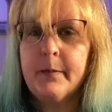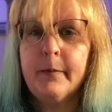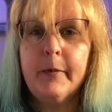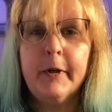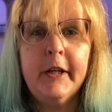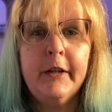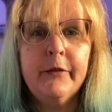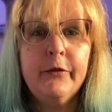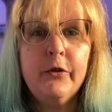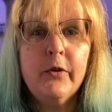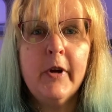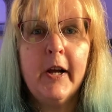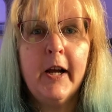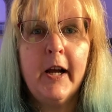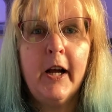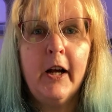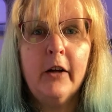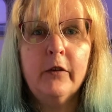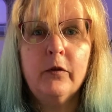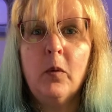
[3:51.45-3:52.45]
but if you
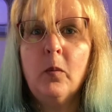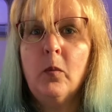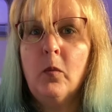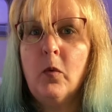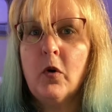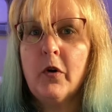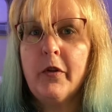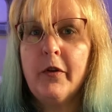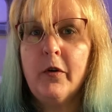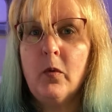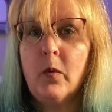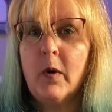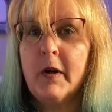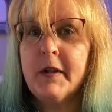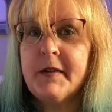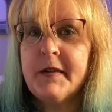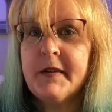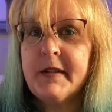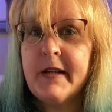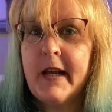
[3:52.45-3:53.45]
have more than one
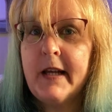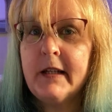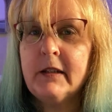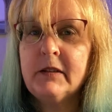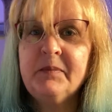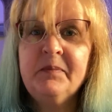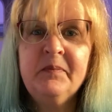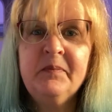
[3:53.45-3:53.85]
set,